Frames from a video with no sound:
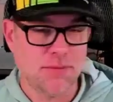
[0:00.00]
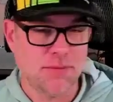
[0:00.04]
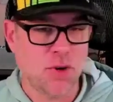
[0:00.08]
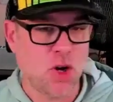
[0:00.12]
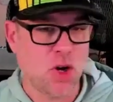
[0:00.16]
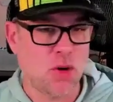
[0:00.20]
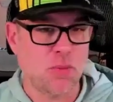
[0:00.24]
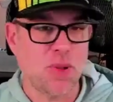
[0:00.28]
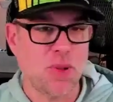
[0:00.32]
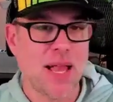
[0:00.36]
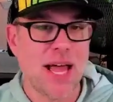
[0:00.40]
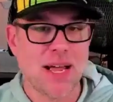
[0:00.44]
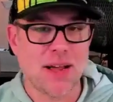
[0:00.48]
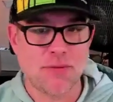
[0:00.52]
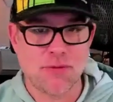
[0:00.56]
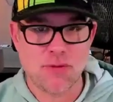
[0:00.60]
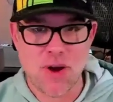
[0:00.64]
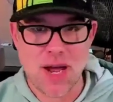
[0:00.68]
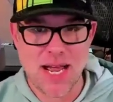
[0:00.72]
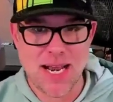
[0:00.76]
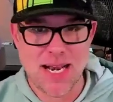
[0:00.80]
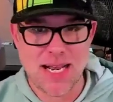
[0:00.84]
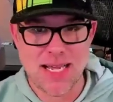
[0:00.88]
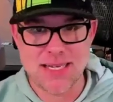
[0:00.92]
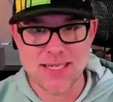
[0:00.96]
on Black
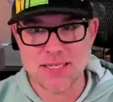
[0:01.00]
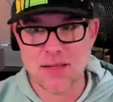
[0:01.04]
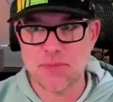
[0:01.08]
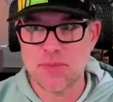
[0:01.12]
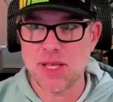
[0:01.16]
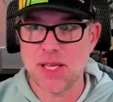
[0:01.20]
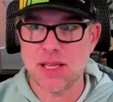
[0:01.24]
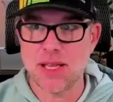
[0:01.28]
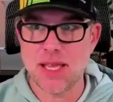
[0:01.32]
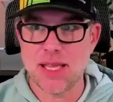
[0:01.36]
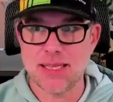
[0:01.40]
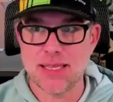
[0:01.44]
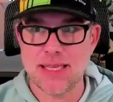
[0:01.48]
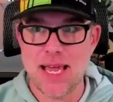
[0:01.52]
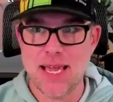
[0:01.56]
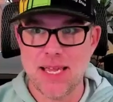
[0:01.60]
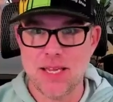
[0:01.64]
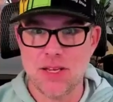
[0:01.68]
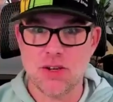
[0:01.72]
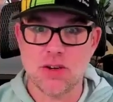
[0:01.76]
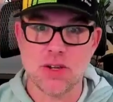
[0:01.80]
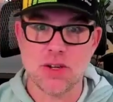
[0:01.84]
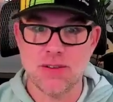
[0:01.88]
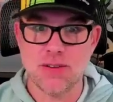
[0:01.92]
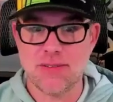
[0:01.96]
Friday or something like
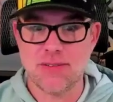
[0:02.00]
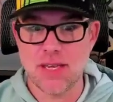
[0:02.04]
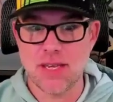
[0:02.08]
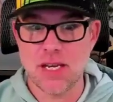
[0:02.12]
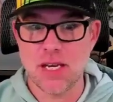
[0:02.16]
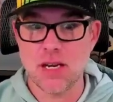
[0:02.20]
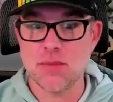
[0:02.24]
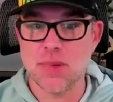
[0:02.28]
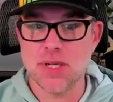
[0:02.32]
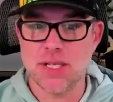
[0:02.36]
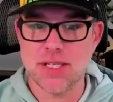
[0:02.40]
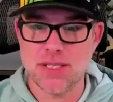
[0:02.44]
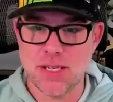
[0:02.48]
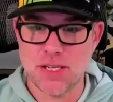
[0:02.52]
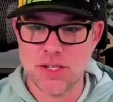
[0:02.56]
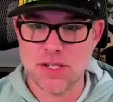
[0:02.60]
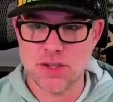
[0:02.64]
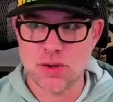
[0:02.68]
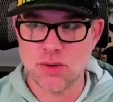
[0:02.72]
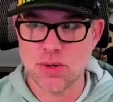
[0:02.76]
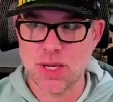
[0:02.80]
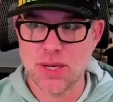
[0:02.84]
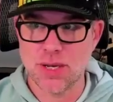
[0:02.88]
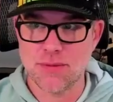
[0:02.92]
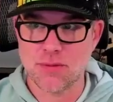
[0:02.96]
that, you can send them a
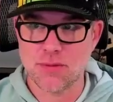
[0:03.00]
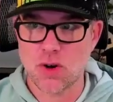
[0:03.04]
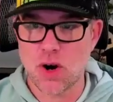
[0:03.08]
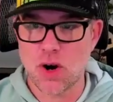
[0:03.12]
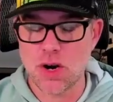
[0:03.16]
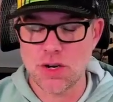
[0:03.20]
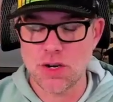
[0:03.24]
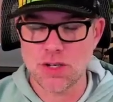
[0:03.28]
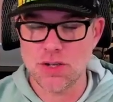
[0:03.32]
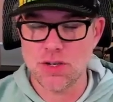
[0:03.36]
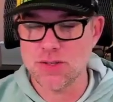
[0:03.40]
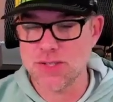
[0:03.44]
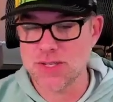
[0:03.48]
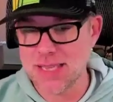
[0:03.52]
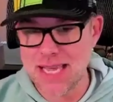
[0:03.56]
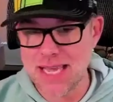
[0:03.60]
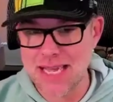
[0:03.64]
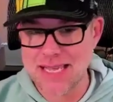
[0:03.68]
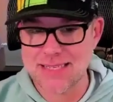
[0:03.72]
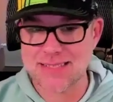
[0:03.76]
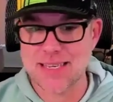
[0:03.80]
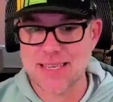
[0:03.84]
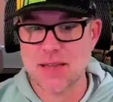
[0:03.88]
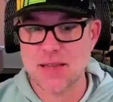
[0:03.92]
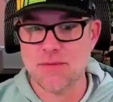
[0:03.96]
digital gift card using
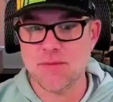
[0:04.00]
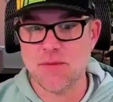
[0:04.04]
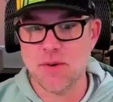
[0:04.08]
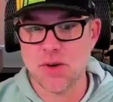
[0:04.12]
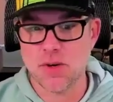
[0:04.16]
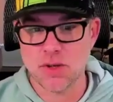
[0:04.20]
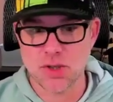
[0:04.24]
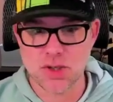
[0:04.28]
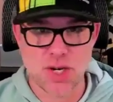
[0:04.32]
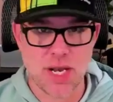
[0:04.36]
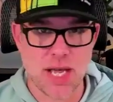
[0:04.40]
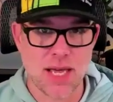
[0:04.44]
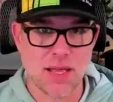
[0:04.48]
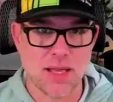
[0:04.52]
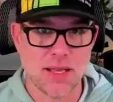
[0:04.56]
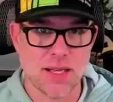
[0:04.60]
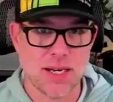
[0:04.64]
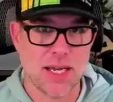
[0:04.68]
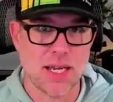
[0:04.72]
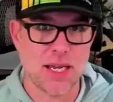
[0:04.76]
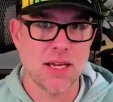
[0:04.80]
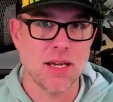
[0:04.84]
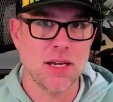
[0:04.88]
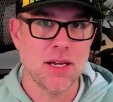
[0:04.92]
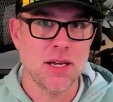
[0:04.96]
that same
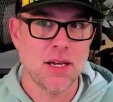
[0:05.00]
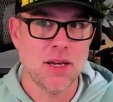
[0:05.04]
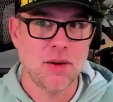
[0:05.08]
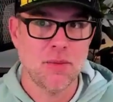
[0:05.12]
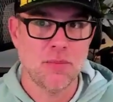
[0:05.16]
functionality